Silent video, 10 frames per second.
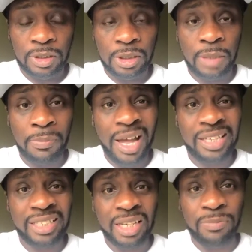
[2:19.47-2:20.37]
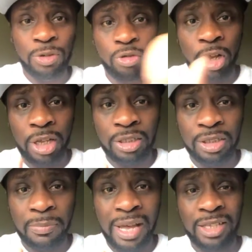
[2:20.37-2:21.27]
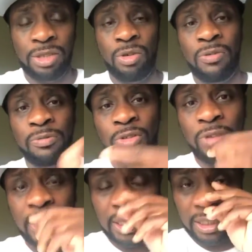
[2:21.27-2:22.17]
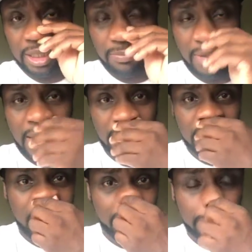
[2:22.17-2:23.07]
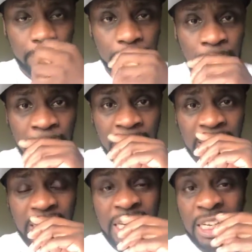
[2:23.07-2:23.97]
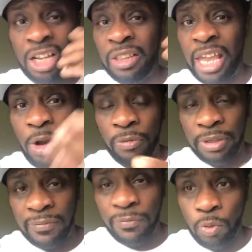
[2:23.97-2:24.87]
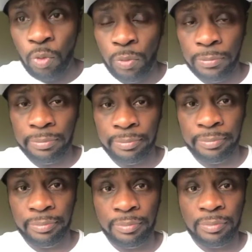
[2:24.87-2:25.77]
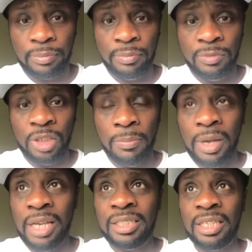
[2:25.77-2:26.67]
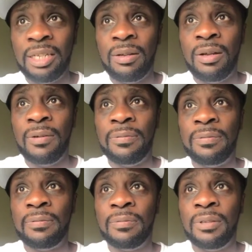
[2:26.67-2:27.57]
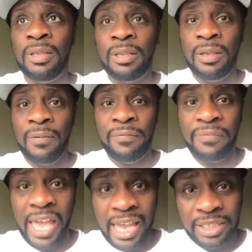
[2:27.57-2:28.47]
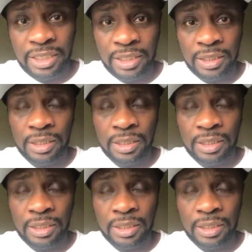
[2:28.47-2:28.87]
The mindset of drugs, the mindset of drinking, the mindset of eating unhealthy food, the mindset of fashion,